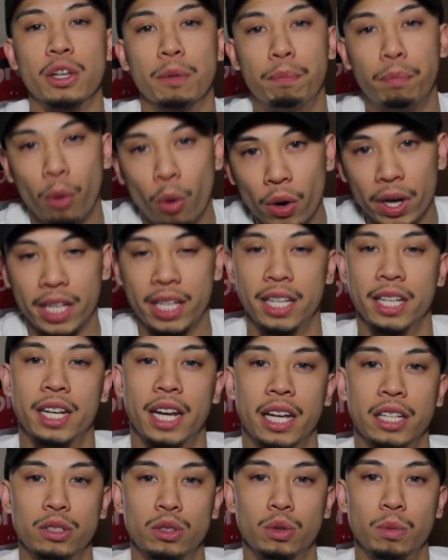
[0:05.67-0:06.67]
Your boy
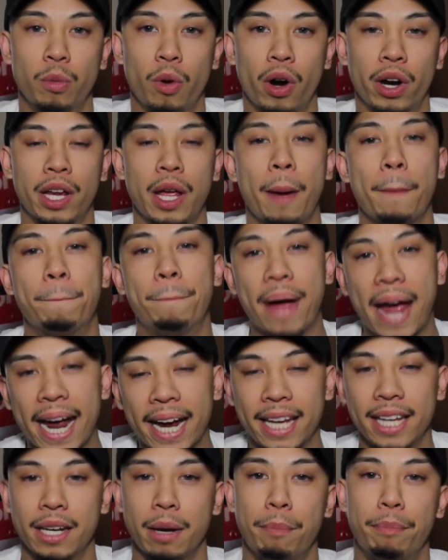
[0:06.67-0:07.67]
Kane Dumar
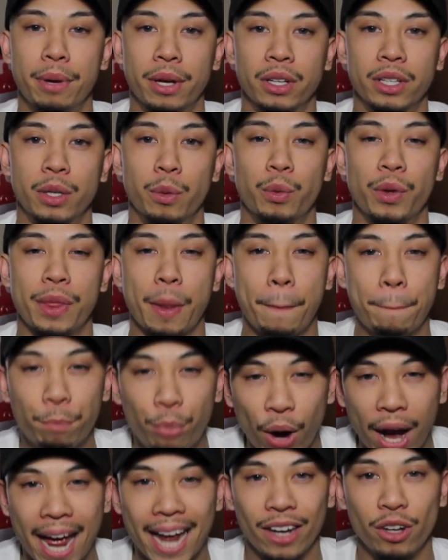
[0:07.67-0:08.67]
back in the building with a
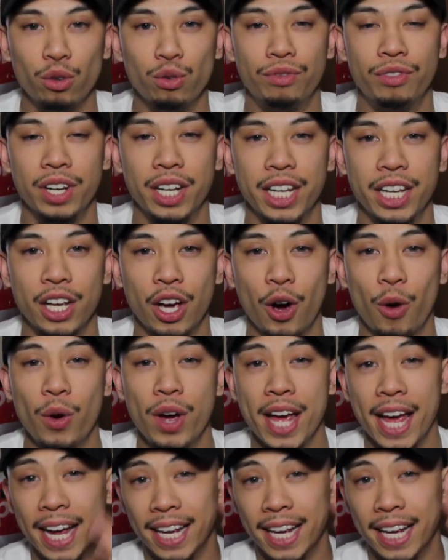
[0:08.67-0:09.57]
brand new video,